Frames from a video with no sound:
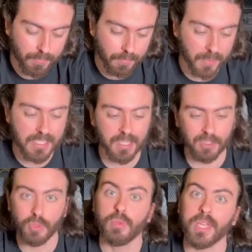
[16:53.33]
means that
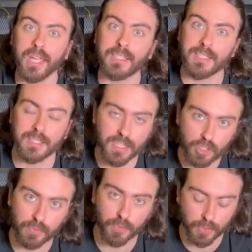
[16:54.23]
you take this
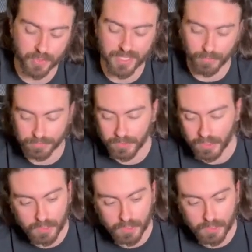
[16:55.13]
nation for yourself.